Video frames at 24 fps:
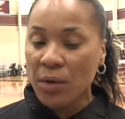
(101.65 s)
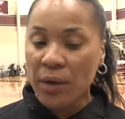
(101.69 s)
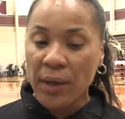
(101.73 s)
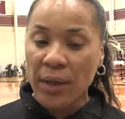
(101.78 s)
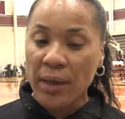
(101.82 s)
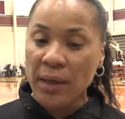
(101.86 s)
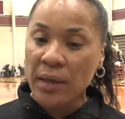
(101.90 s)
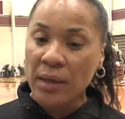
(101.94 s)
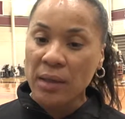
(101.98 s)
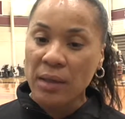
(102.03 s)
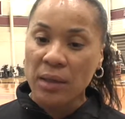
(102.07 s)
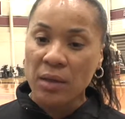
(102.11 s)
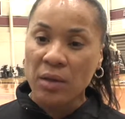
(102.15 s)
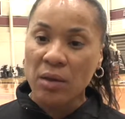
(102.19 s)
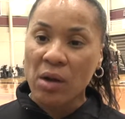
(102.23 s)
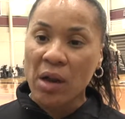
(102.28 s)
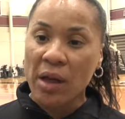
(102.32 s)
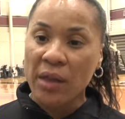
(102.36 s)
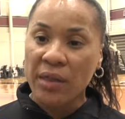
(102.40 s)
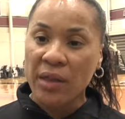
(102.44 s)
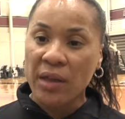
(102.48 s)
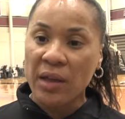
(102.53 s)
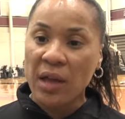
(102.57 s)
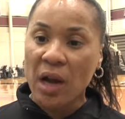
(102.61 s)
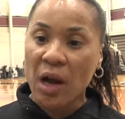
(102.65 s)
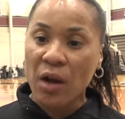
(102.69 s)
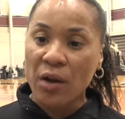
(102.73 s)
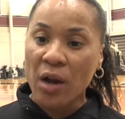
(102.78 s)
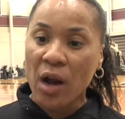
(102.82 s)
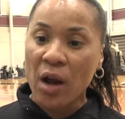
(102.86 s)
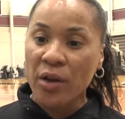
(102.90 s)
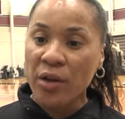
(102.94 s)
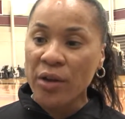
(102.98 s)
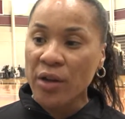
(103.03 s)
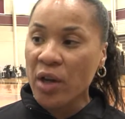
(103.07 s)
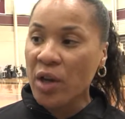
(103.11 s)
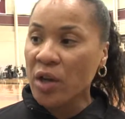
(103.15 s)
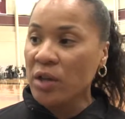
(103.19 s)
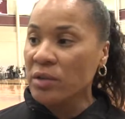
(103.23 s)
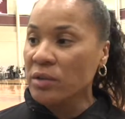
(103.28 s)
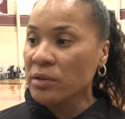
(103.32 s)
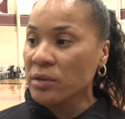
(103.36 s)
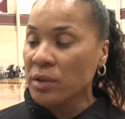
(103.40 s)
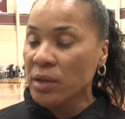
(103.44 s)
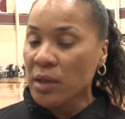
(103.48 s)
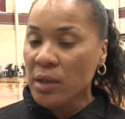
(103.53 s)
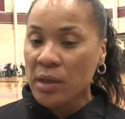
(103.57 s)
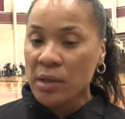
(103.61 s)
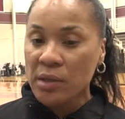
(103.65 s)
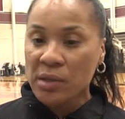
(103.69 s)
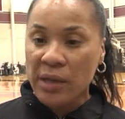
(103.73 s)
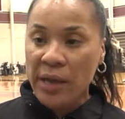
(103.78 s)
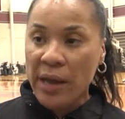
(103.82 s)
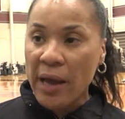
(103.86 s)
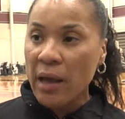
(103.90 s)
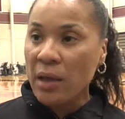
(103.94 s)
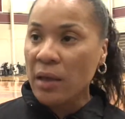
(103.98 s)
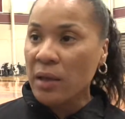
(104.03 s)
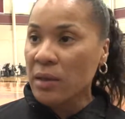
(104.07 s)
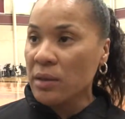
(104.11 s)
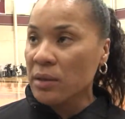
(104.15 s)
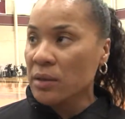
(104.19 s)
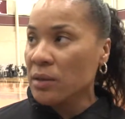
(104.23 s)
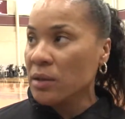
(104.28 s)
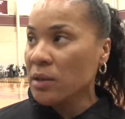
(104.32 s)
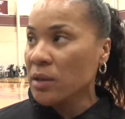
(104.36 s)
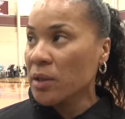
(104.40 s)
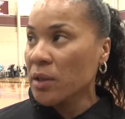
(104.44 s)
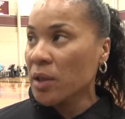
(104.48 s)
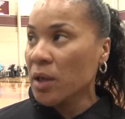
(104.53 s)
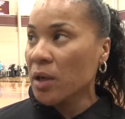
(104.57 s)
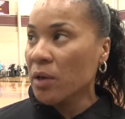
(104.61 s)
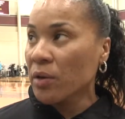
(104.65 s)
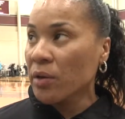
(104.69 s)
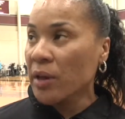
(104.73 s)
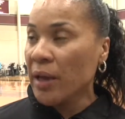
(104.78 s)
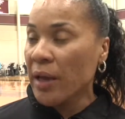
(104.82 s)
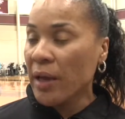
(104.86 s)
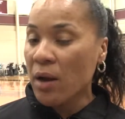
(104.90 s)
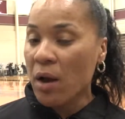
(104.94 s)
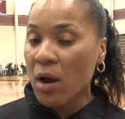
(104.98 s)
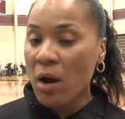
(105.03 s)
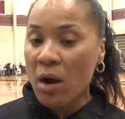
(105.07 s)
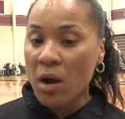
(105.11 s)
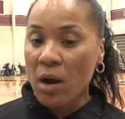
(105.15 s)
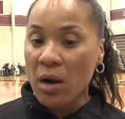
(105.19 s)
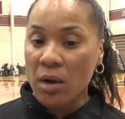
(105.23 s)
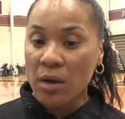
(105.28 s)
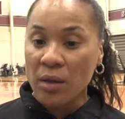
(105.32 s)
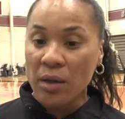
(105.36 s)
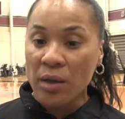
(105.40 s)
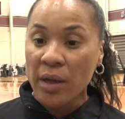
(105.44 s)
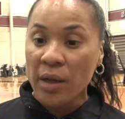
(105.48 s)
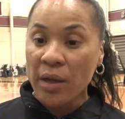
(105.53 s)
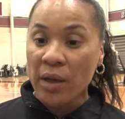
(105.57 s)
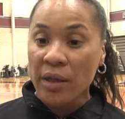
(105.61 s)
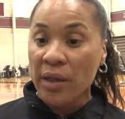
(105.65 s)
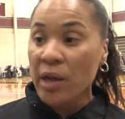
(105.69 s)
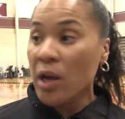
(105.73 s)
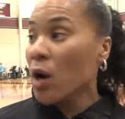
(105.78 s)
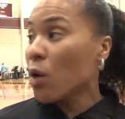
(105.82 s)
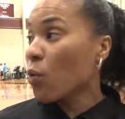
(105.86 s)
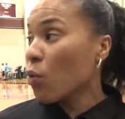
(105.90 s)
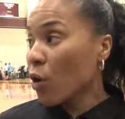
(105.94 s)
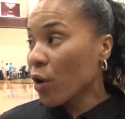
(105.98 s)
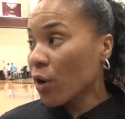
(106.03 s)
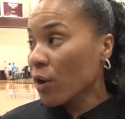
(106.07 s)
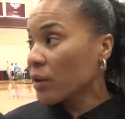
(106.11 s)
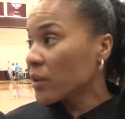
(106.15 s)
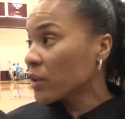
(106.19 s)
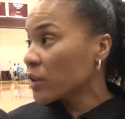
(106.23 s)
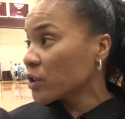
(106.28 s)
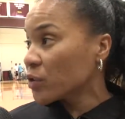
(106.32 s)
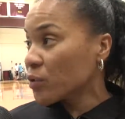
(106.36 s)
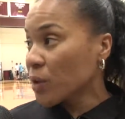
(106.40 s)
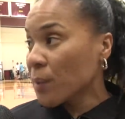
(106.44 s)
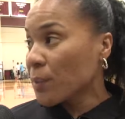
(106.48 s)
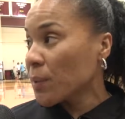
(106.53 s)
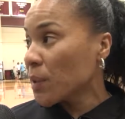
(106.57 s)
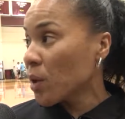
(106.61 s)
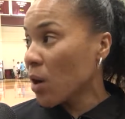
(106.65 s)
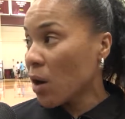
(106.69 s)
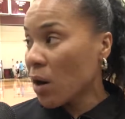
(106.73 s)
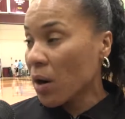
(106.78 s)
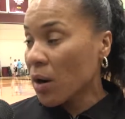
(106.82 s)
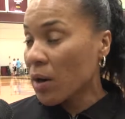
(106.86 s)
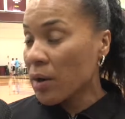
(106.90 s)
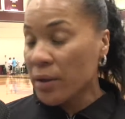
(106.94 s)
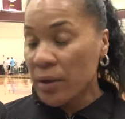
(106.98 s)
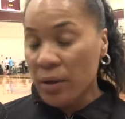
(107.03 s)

And, you know, I think our, our young talent, you know, they are, they are working extremely hard.